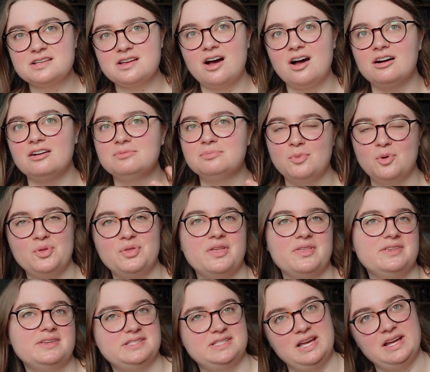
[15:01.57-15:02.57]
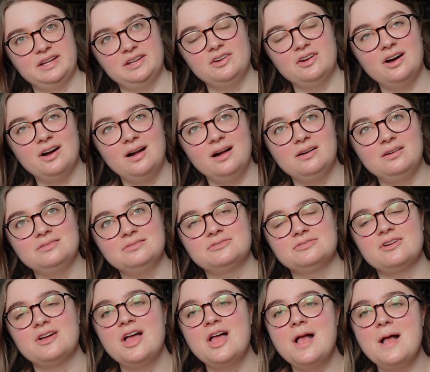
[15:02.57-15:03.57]
half more than the second
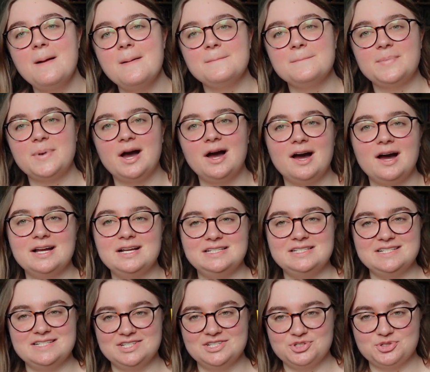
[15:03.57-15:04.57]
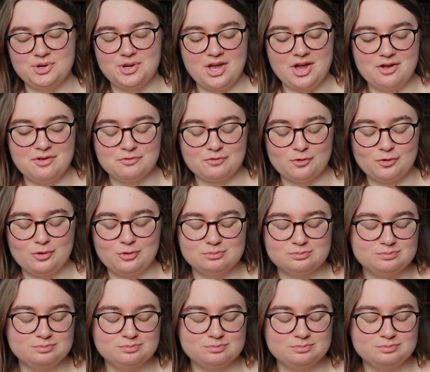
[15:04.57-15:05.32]
half, but I did enjoy it overall.